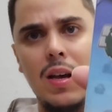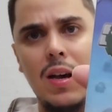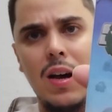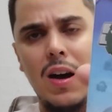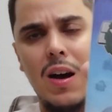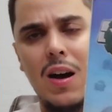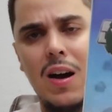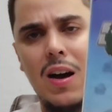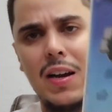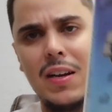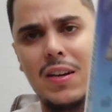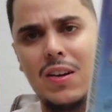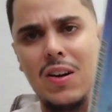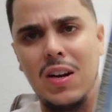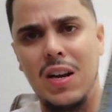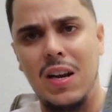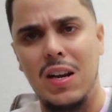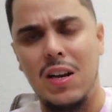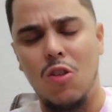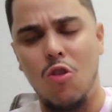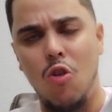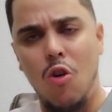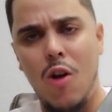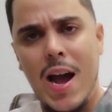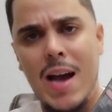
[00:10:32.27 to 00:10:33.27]
I
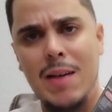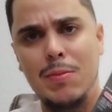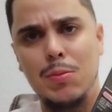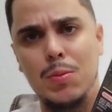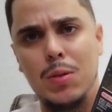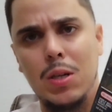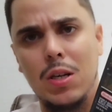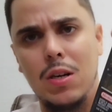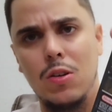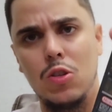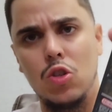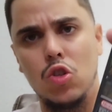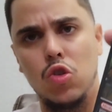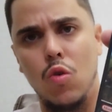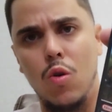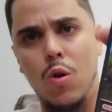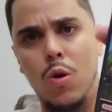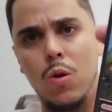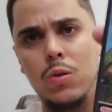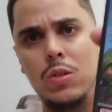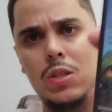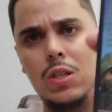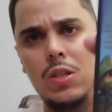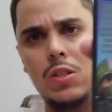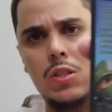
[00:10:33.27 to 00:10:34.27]
couldn't grasp the
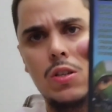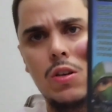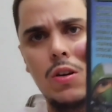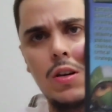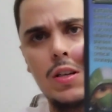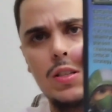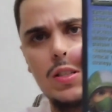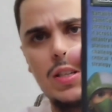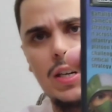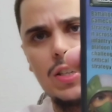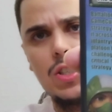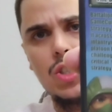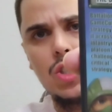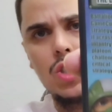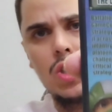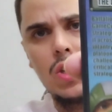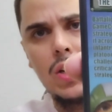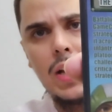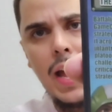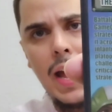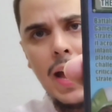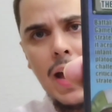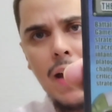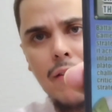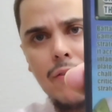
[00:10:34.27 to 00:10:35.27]
controls as good as I should
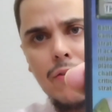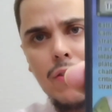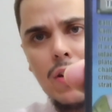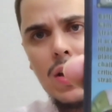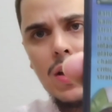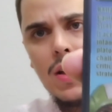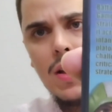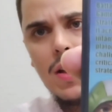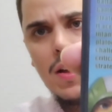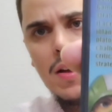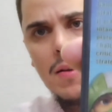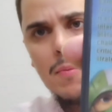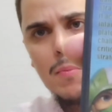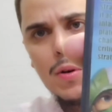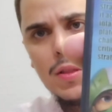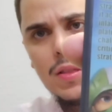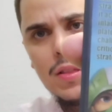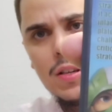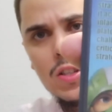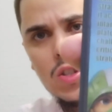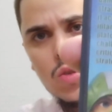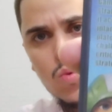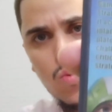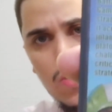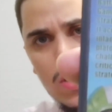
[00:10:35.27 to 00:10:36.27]
have, but
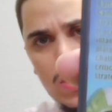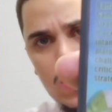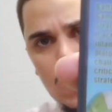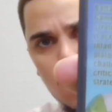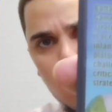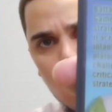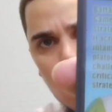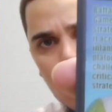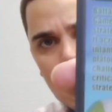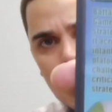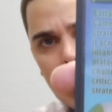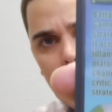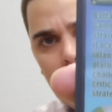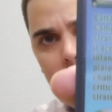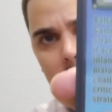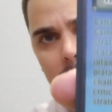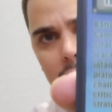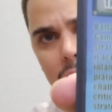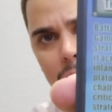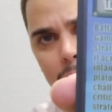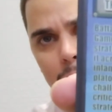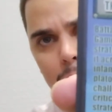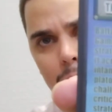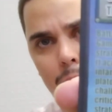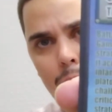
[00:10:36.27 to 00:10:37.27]
this one is one that
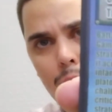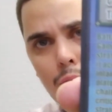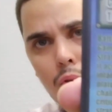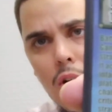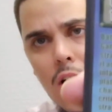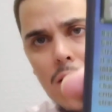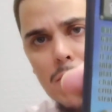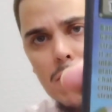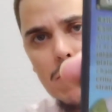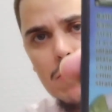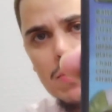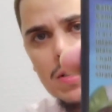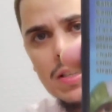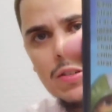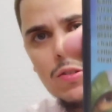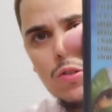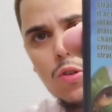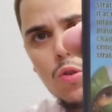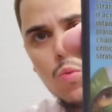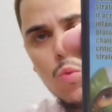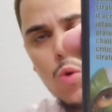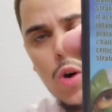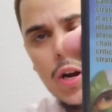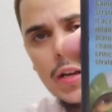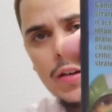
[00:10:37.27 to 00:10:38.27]
I probably
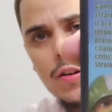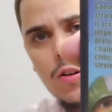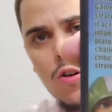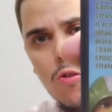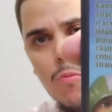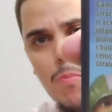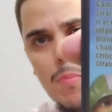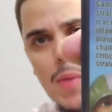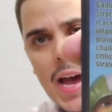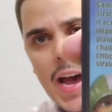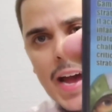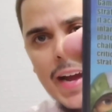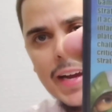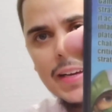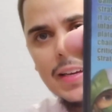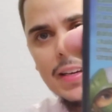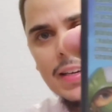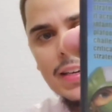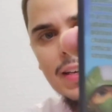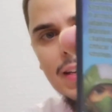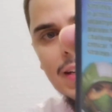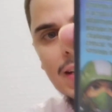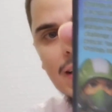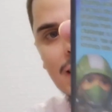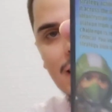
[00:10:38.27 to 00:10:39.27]
do want to go back
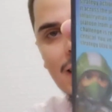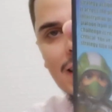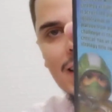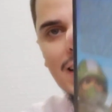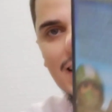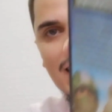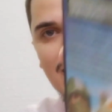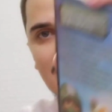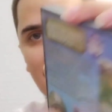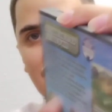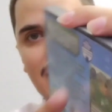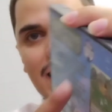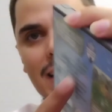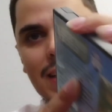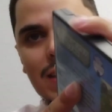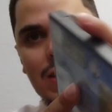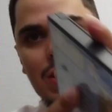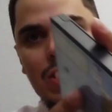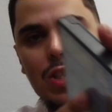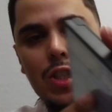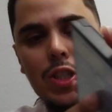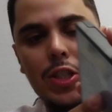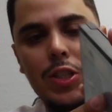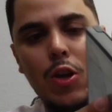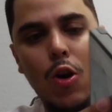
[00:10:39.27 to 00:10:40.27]
and
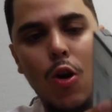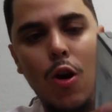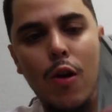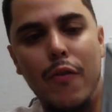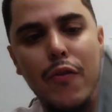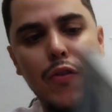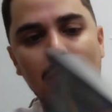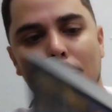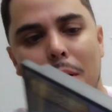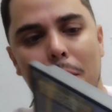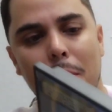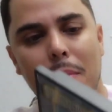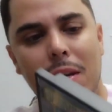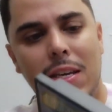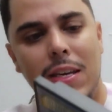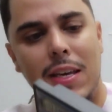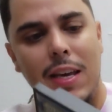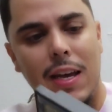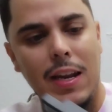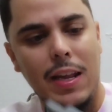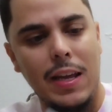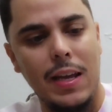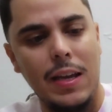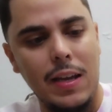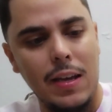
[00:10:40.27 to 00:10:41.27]
just start from the
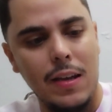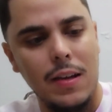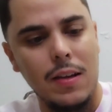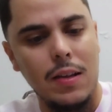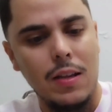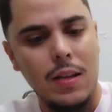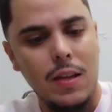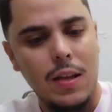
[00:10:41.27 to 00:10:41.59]
beginning